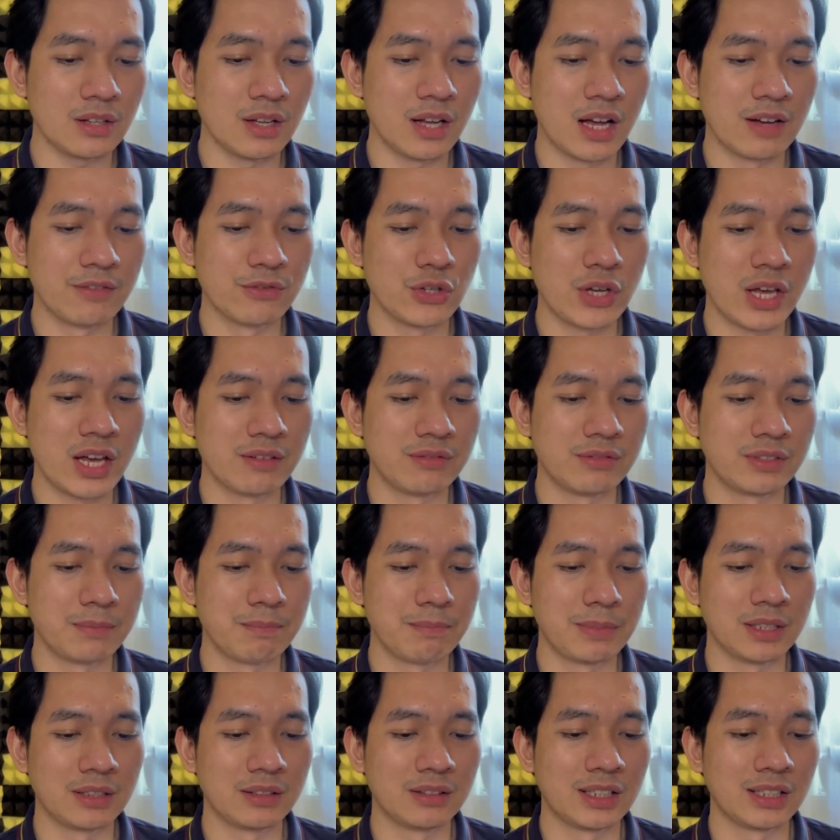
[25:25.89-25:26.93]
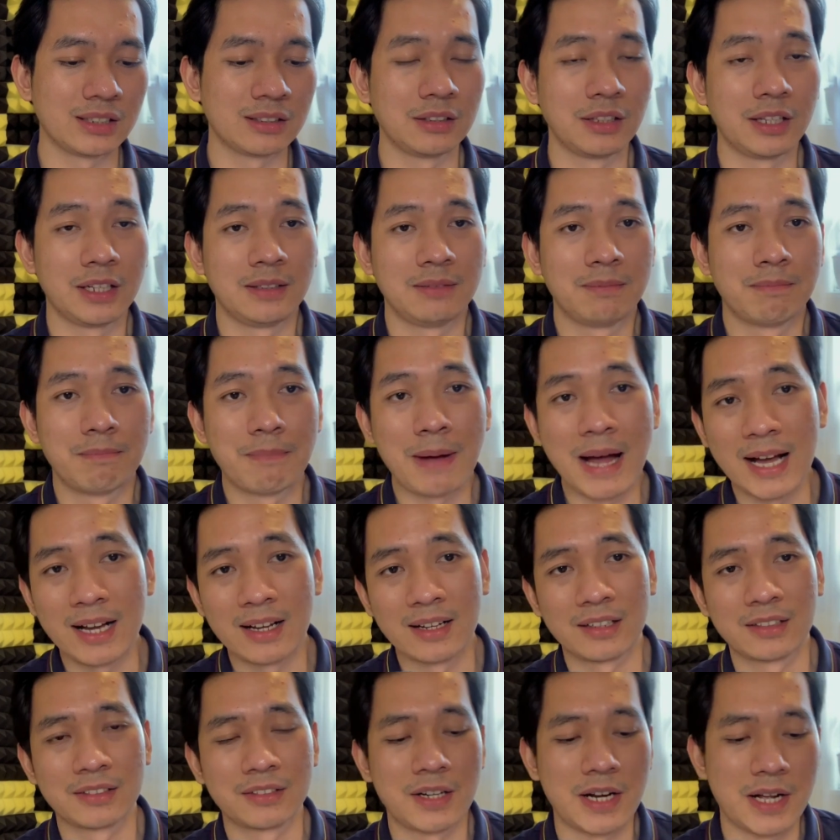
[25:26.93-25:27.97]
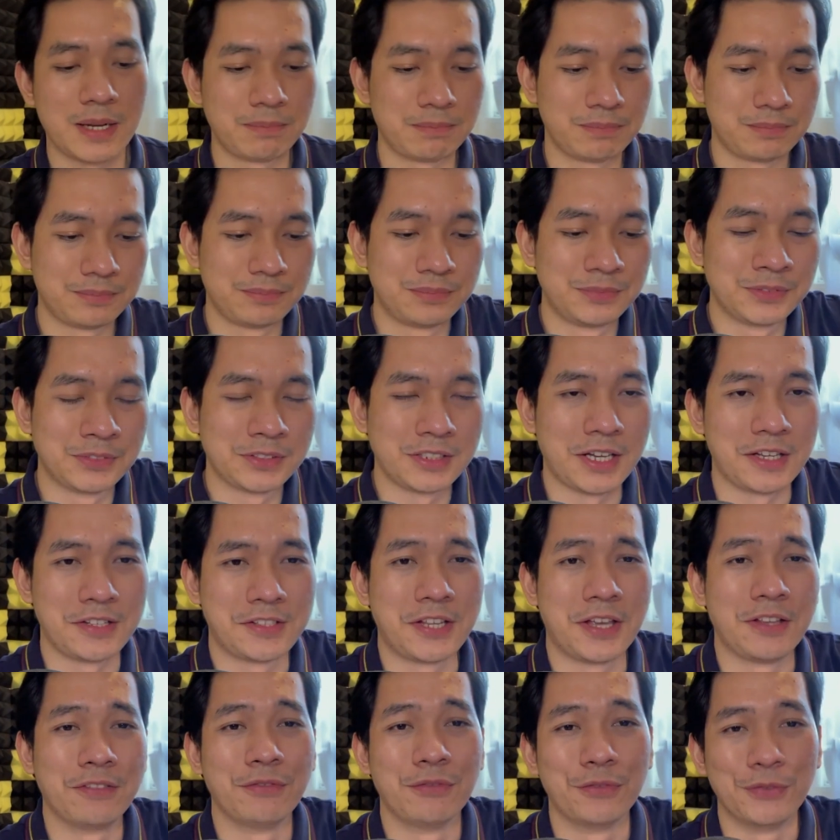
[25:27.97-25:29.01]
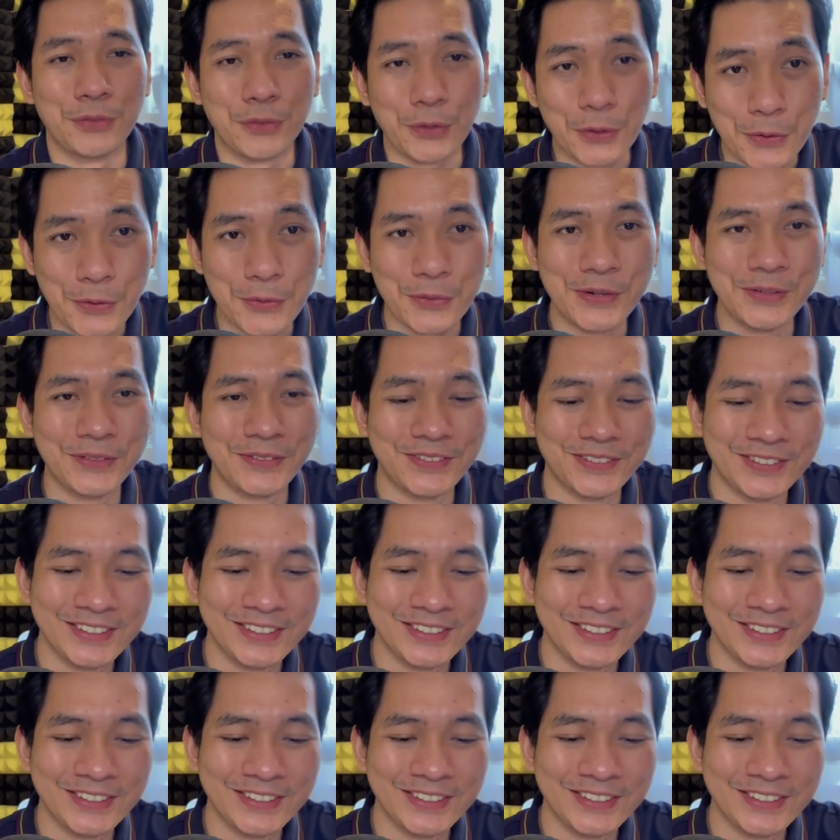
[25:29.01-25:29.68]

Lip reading: Have you ever been declared bankrupt? I said no.